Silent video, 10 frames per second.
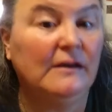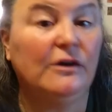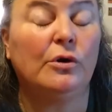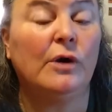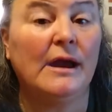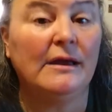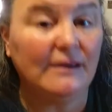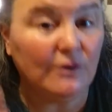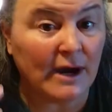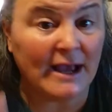or
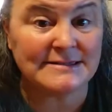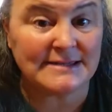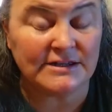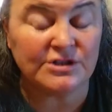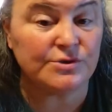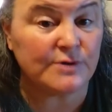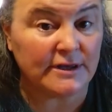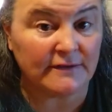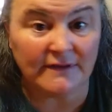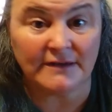has an
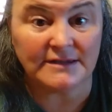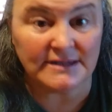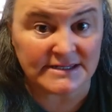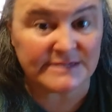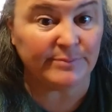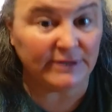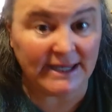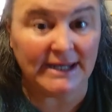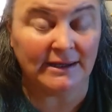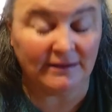injury, it is
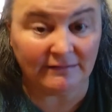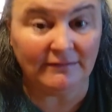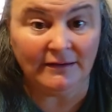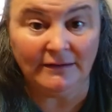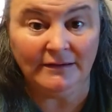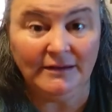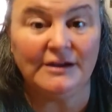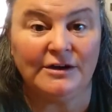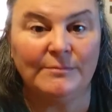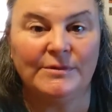bleeding,
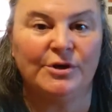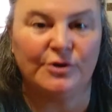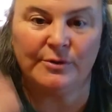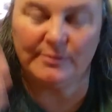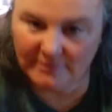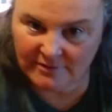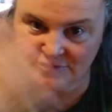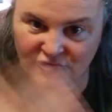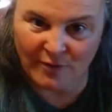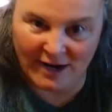you
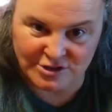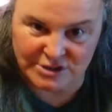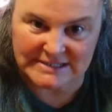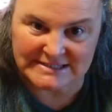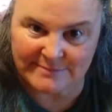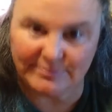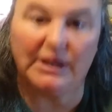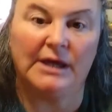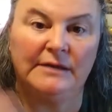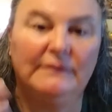do actually see
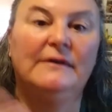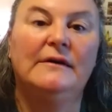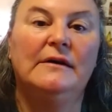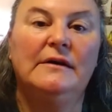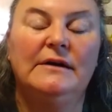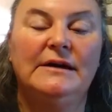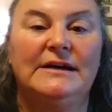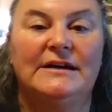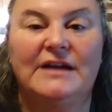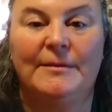blood
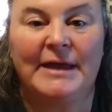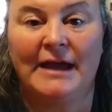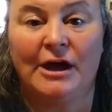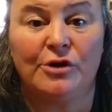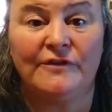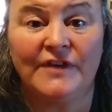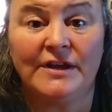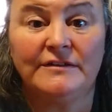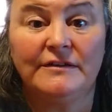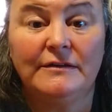coming out of
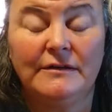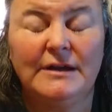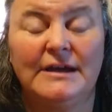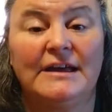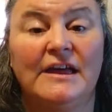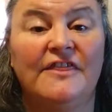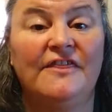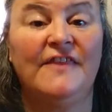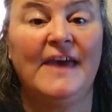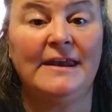it,
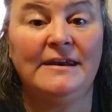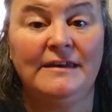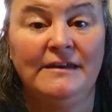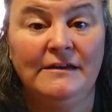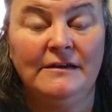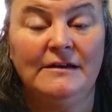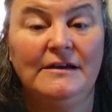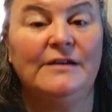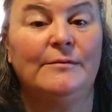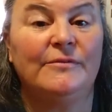then
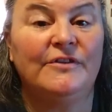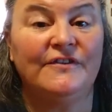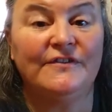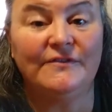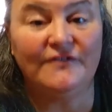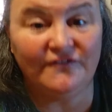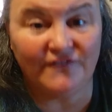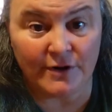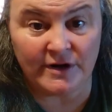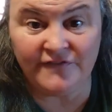the
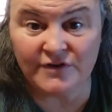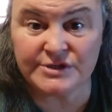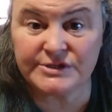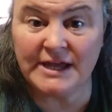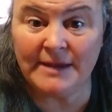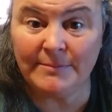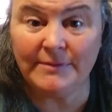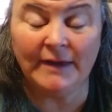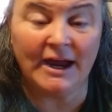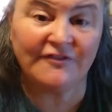very first step
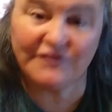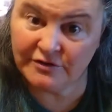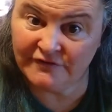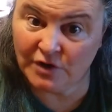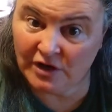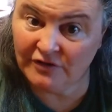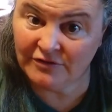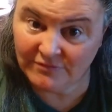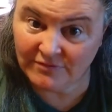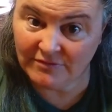after you've called
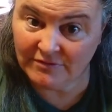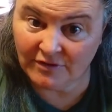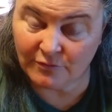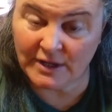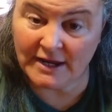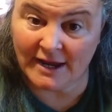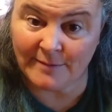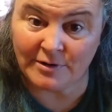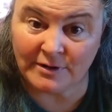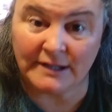a
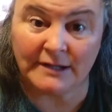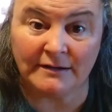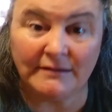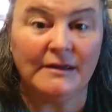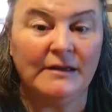rehabber and,